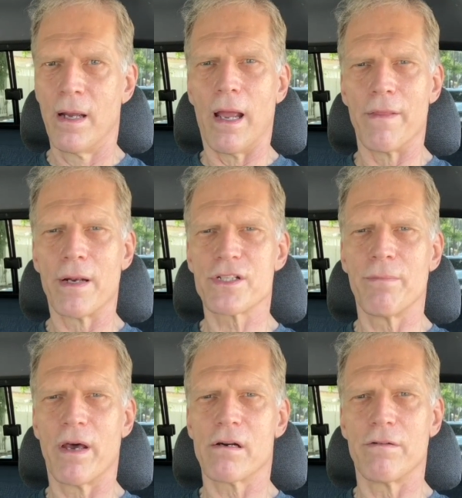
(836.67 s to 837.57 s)
And then it's a
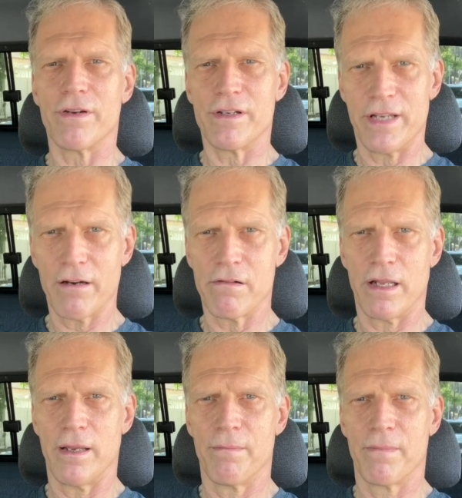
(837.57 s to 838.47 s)
matter of
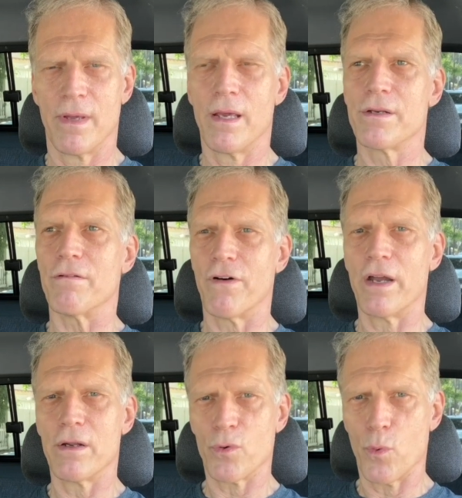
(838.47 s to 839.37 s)
integrity to
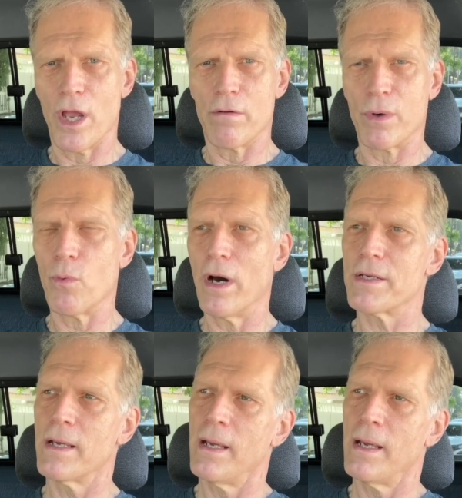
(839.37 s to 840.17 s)
find out where and what.